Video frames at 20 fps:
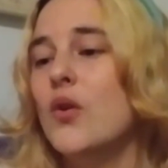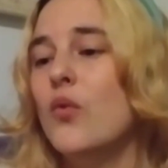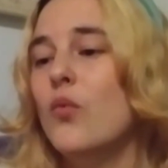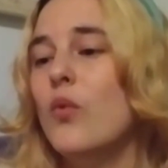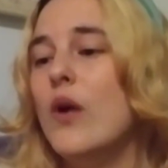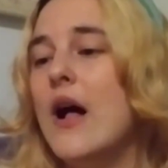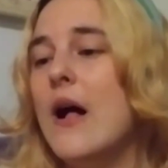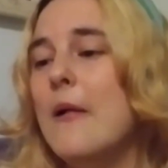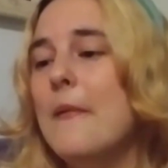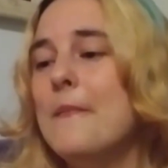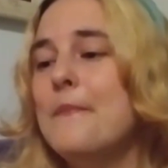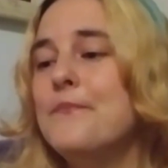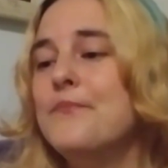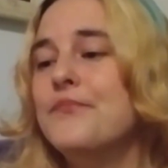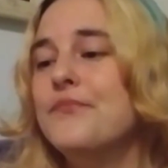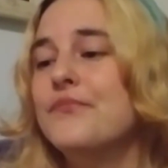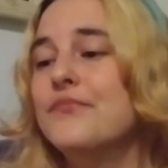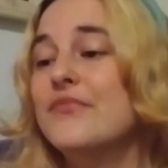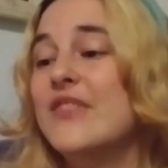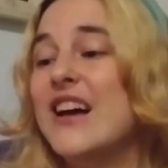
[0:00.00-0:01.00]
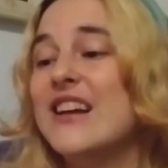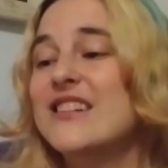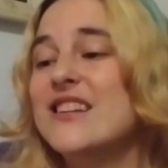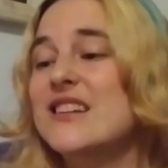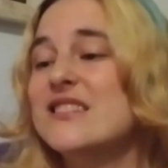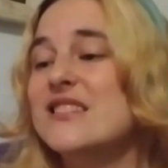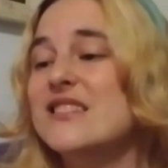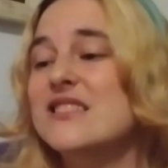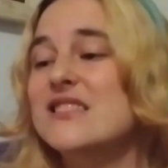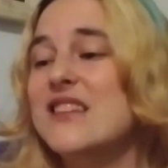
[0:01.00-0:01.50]
Well, that
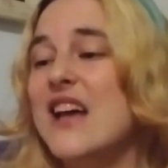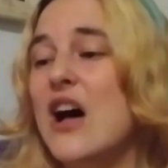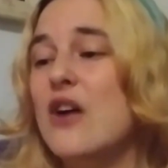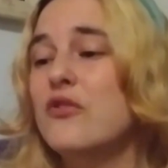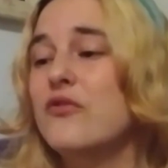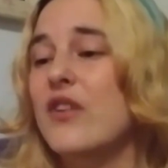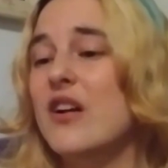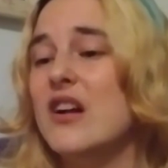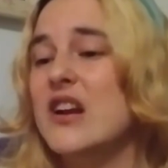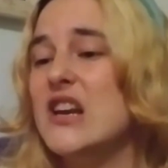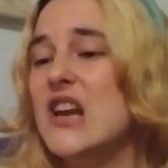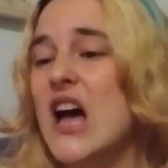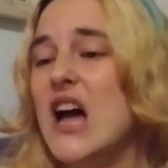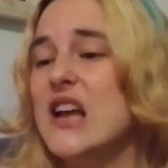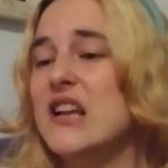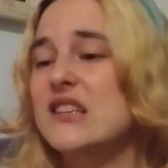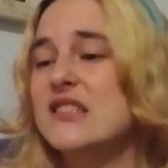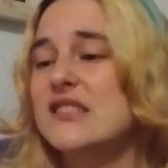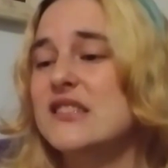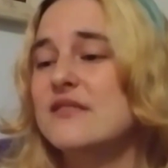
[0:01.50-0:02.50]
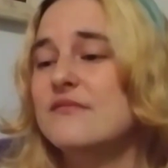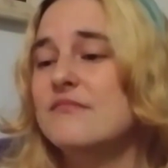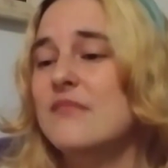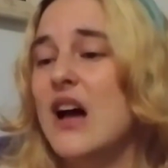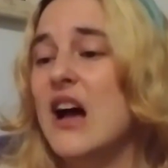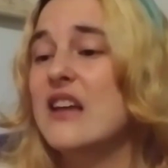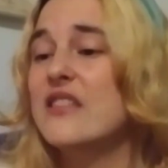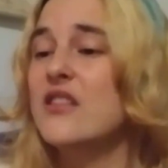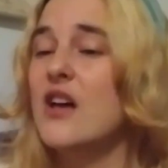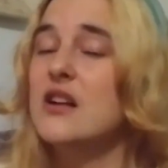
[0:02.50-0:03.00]
doesn't sound very nice.
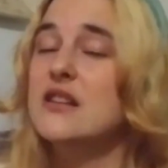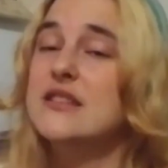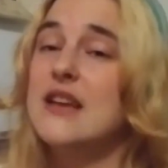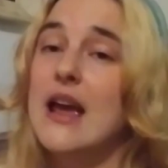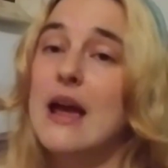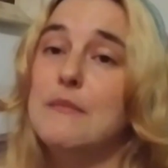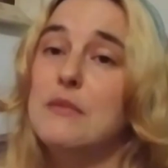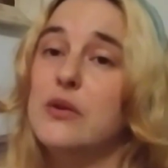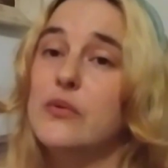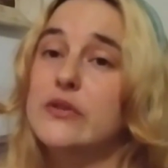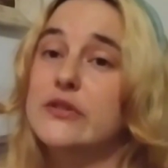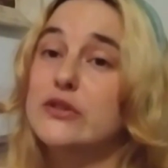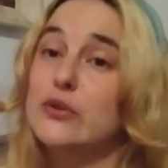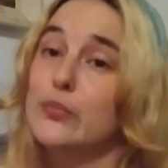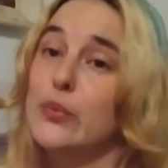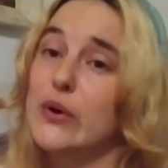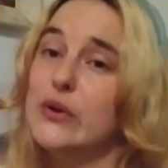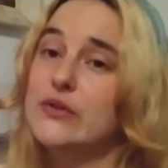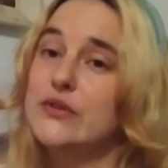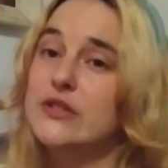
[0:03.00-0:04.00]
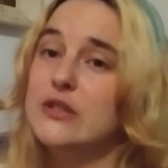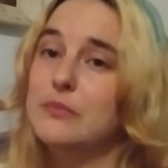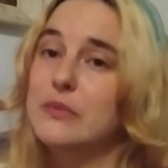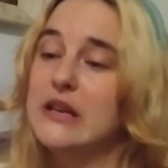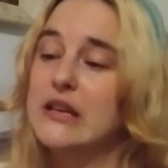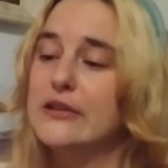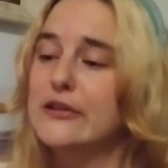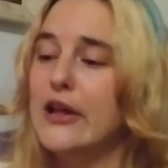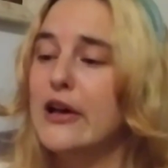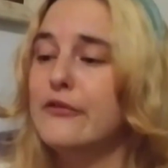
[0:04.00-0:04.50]
I thought Tammy was supposed to be
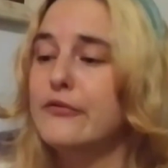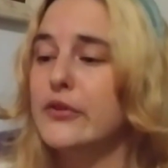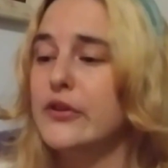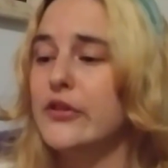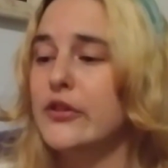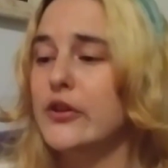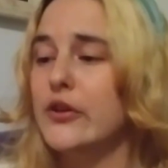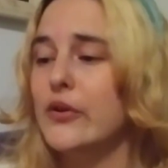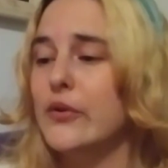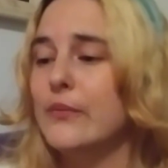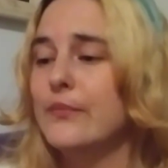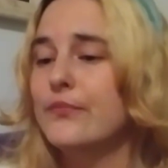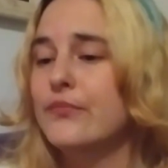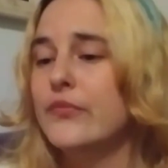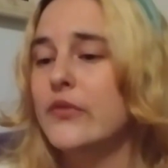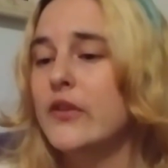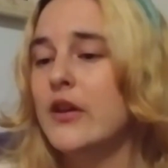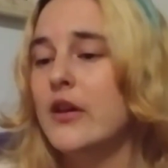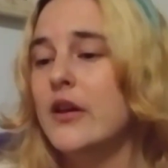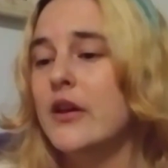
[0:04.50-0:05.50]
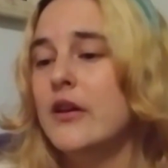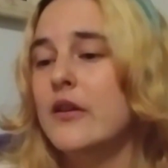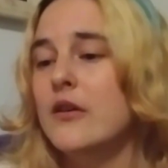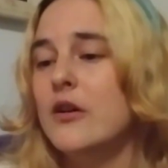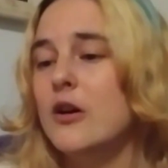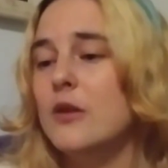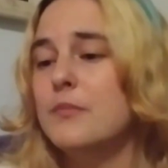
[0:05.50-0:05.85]
in love with you, a